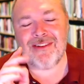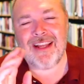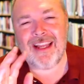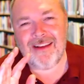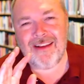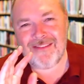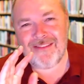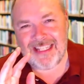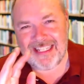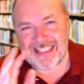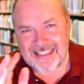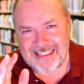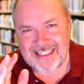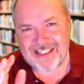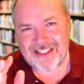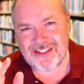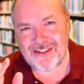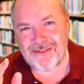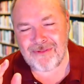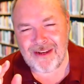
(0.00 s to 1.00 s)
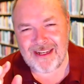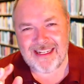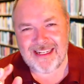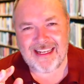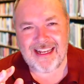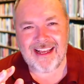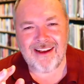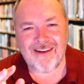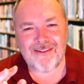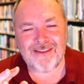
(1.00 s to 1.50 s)
have the addition right
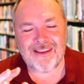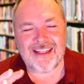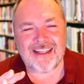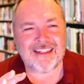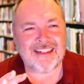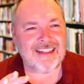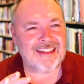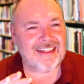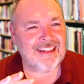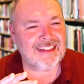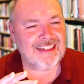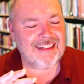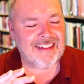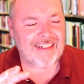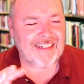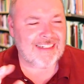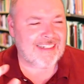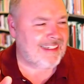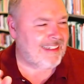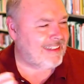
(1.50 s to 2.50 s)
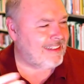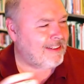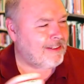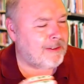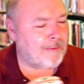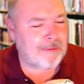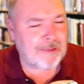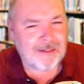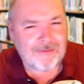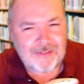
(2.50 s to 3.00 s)
now that uh, a
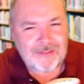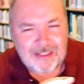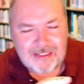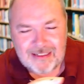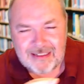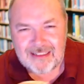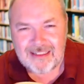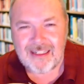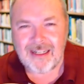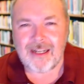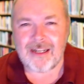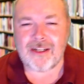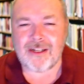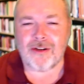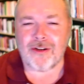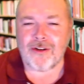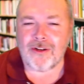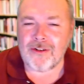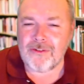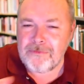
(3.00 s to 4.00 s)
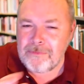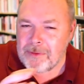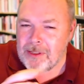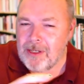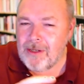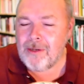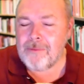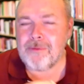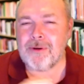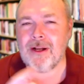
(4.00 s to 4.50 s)
little bit of a, a
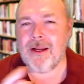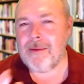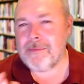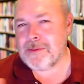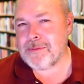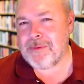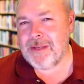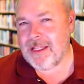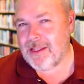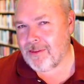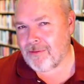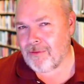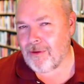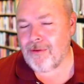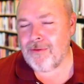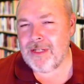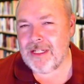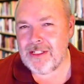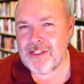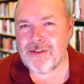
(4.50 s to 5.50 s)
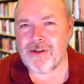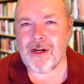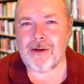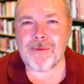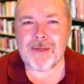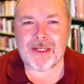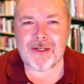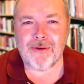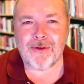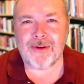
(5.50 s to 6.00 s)
curveball perhaps being thrown into our
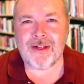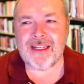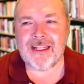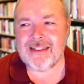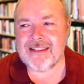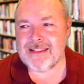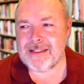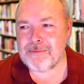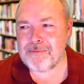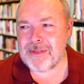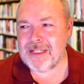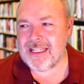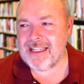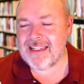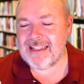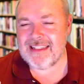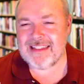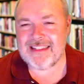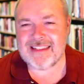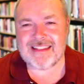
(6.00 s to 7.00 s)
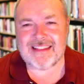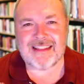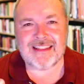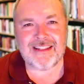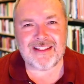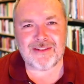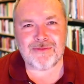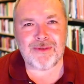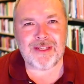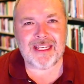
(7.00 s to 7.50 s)
recordings because
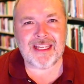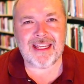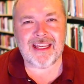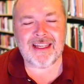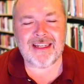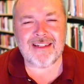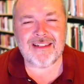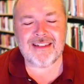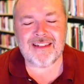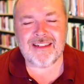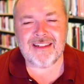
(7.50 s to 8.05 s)
this weekend,